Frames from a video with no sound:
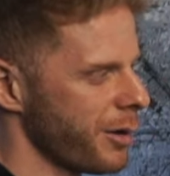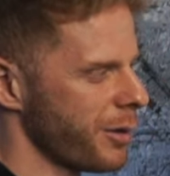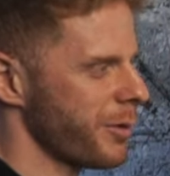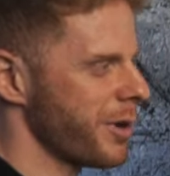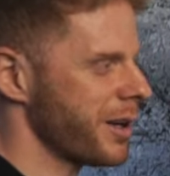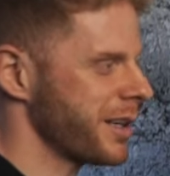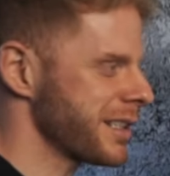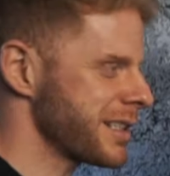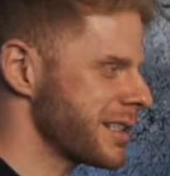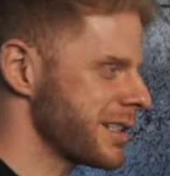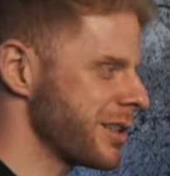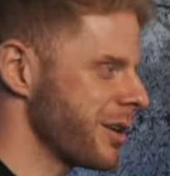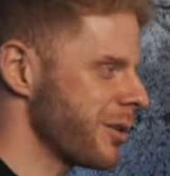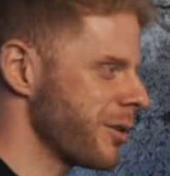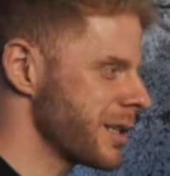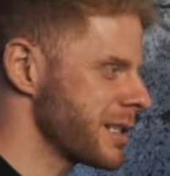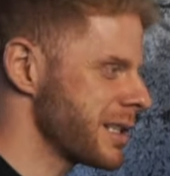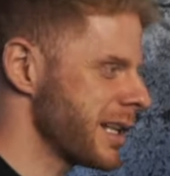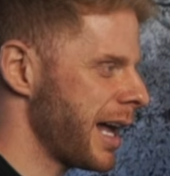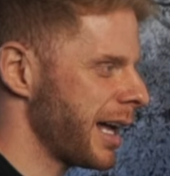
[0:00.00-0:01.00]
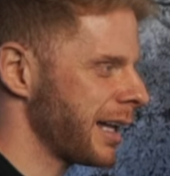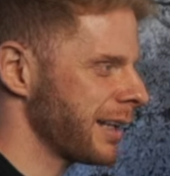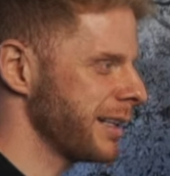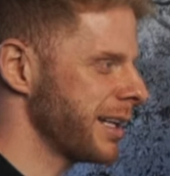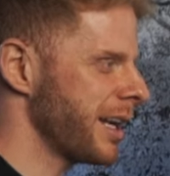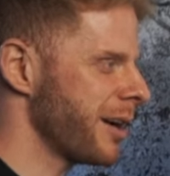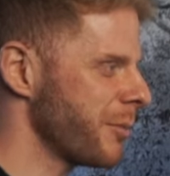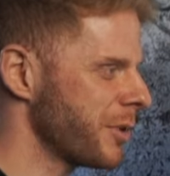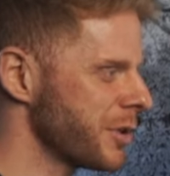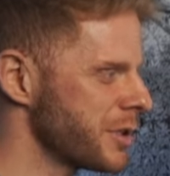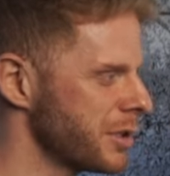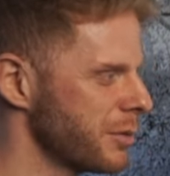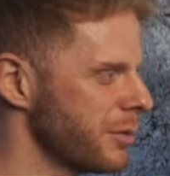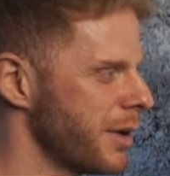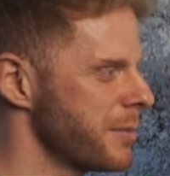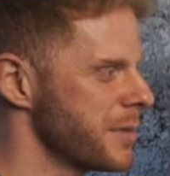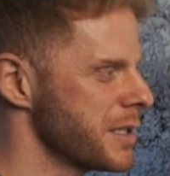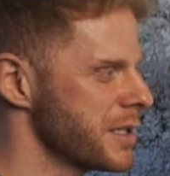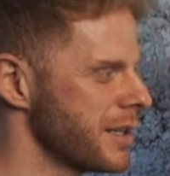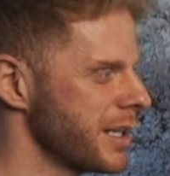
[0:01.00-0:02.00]
I want to know exactly how much your
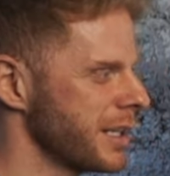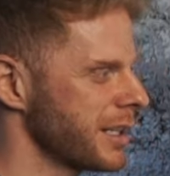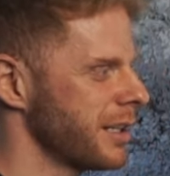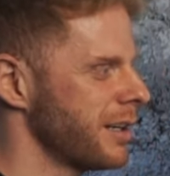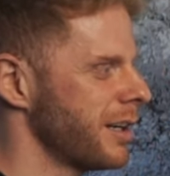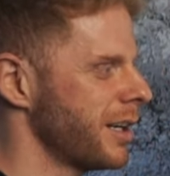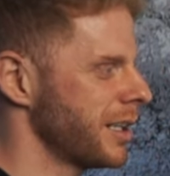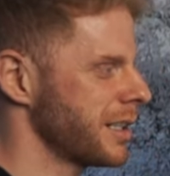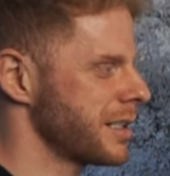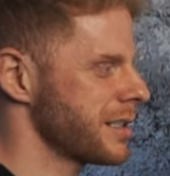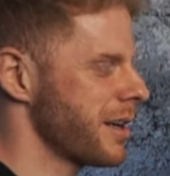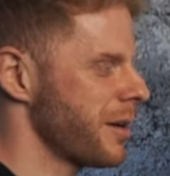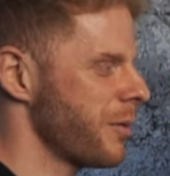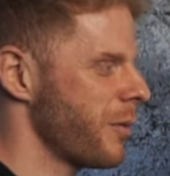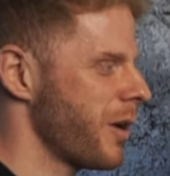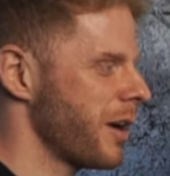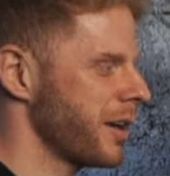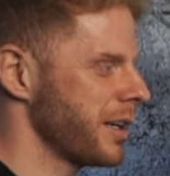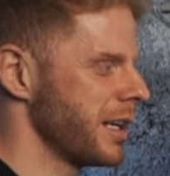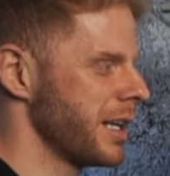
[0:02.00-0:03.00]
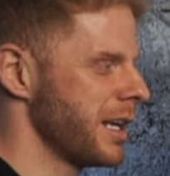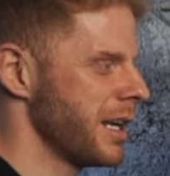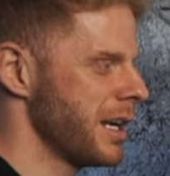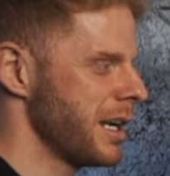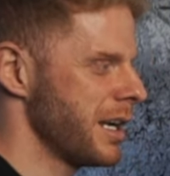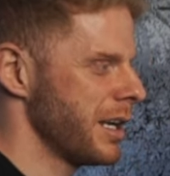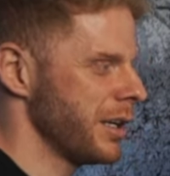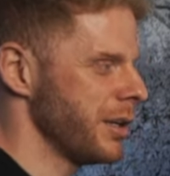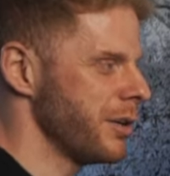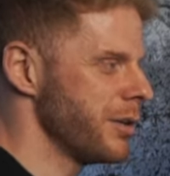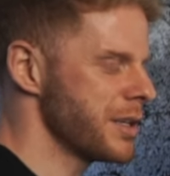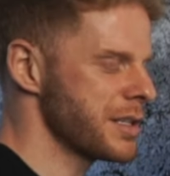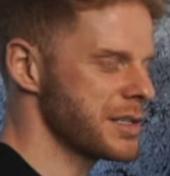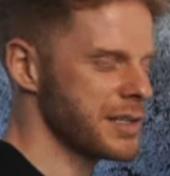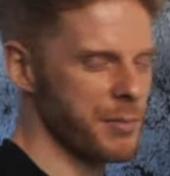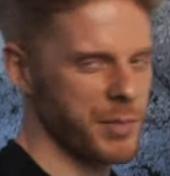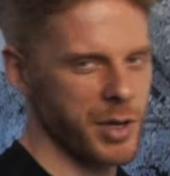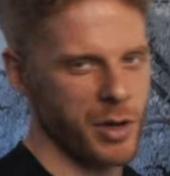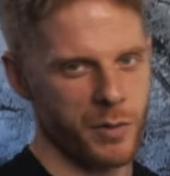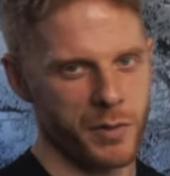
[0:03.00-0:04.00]
web design costs. I want you to
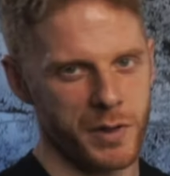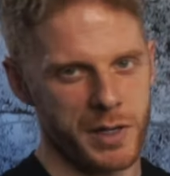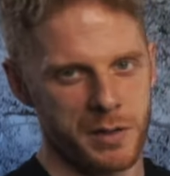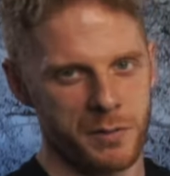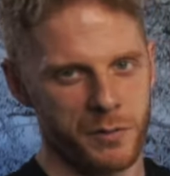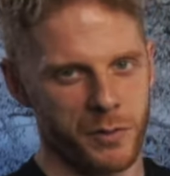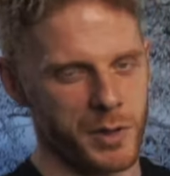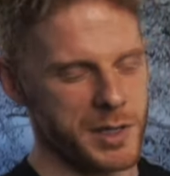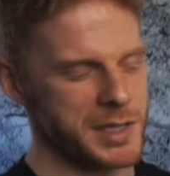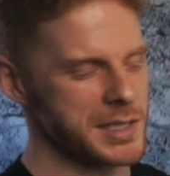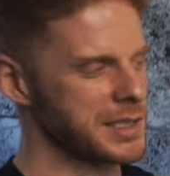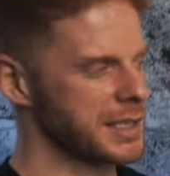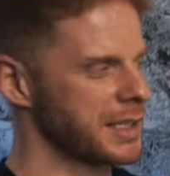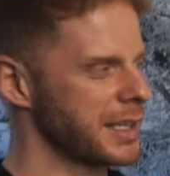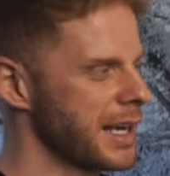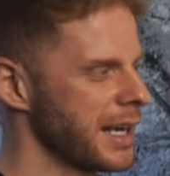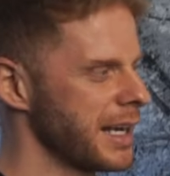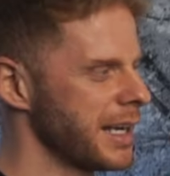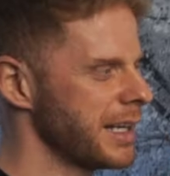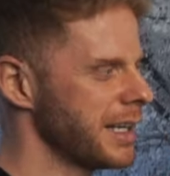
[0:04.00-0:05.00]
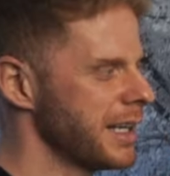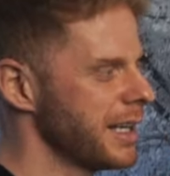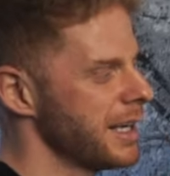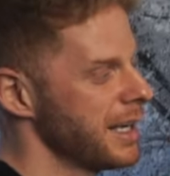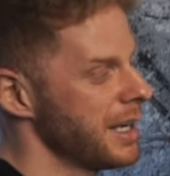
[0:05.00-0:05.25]
send me over an invoice today.